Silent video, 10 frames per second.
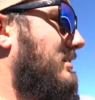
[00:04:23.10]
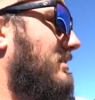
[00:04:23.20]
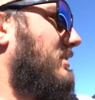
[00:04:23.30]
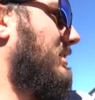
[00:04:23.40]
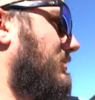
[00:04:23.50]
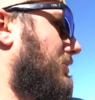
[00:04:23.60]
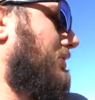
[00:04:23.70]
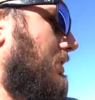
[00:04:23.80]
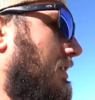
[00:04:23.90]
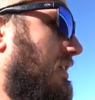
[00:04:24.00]
oh, that
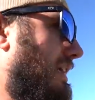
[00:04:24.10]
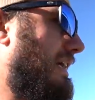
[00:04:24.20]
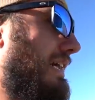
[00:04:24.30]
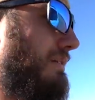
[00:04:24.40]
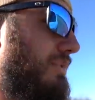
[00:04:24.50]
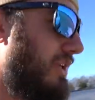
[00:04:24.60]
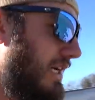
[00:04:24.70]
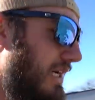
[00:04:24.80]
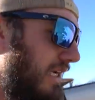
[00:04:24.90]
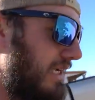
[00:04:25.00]
door's locked. I am
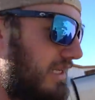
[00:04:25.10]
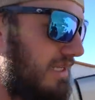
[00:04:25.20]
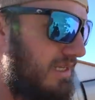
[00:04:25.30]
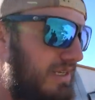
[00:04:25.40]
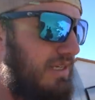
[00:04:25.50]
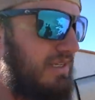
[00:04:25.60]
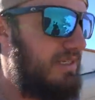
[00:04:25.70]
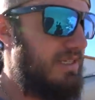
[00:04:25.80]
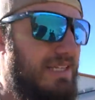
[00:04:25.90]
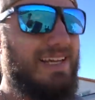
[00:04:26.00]
trying
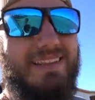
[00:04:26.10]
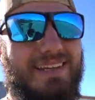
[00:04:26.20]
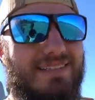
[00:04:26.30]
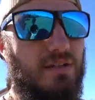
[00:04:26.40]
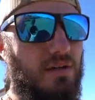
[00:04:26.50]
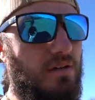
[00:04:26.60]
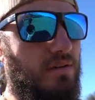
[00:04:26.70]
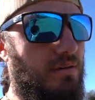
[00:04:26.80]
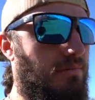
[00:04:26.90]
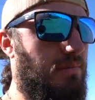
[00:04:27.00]
to take this
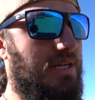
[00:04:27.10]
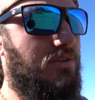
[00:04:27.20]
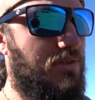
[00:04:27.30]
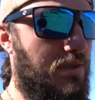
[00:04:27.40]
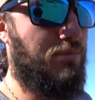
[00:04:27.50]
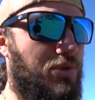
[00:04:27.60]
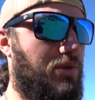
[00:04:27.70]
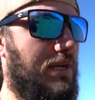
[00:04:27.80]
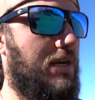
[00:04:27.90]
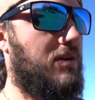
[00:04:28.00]
on my trip
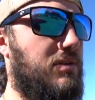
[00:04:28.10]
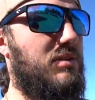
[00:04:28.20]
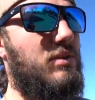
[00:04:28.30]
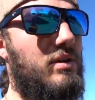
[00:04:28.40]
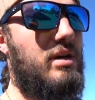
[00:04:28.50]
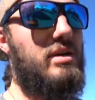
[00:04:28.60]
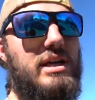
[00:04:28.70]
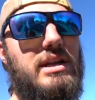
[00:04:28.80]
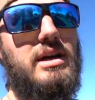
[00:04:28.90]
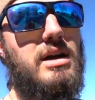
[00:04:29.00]
to Arizona
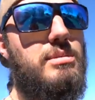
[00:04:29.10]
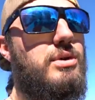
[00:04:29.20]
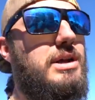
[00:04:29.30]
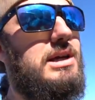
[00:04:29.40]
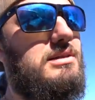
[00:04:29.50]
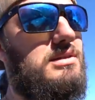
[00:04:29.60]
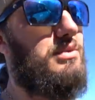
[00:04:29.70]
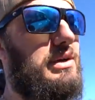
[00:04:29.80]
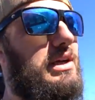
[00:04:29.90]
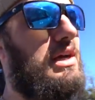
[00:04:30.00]
in a couple of days. So
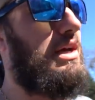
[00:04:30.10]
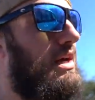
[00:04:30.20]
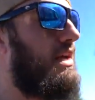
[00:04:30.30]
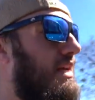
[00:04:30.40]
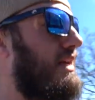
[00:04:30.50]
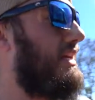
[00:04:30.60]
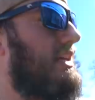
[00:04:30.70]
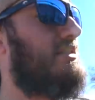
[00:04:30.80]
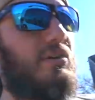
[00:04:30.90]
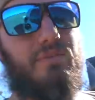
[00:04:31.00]
we
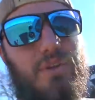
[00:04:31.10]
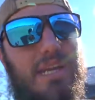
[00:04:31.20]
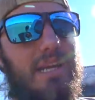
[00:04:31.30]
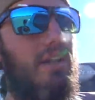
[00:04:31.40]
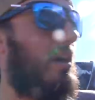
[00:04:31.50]
So if you didn't